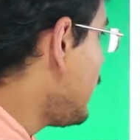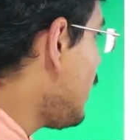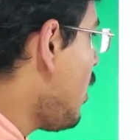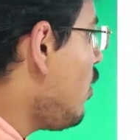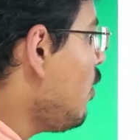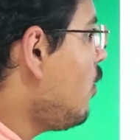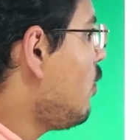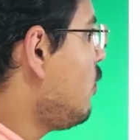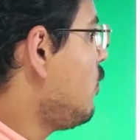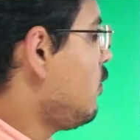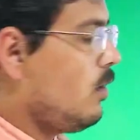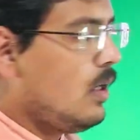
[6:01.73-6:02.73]
now,
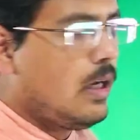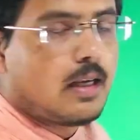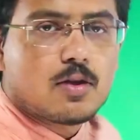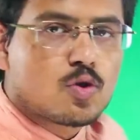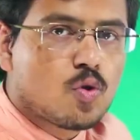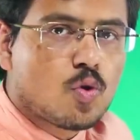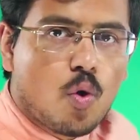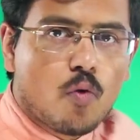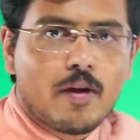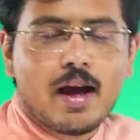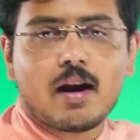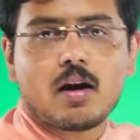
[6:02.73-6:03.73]
it is
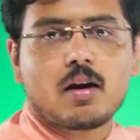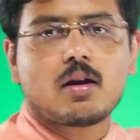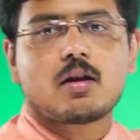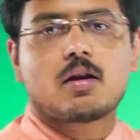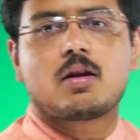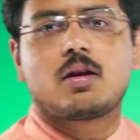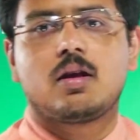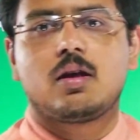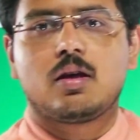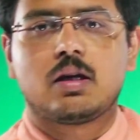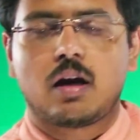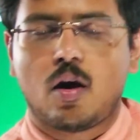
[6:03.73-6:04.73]
nowhere
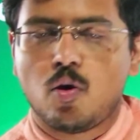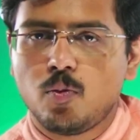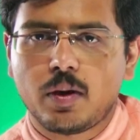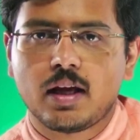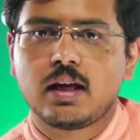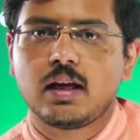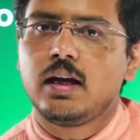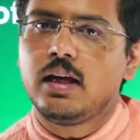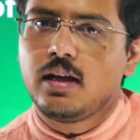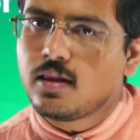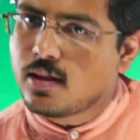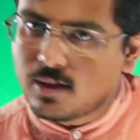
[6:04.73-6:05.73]

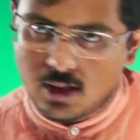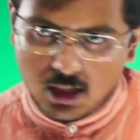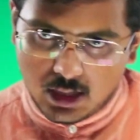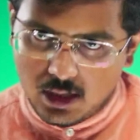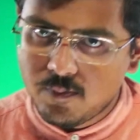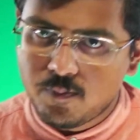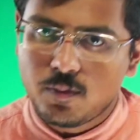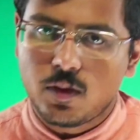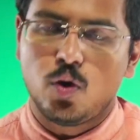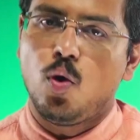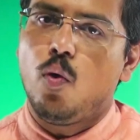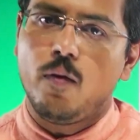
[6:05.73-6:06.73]
groundbreakingly in the theory,
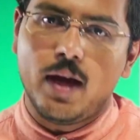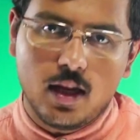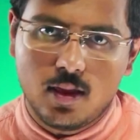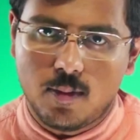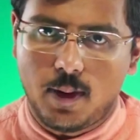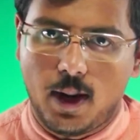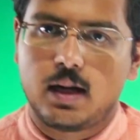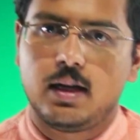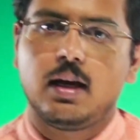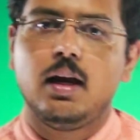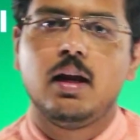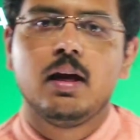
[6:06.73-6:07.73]
nowhere in the
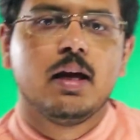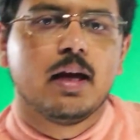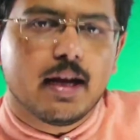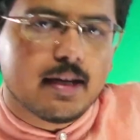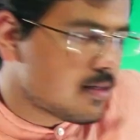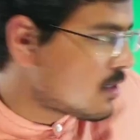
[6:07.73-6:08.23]
practical. It is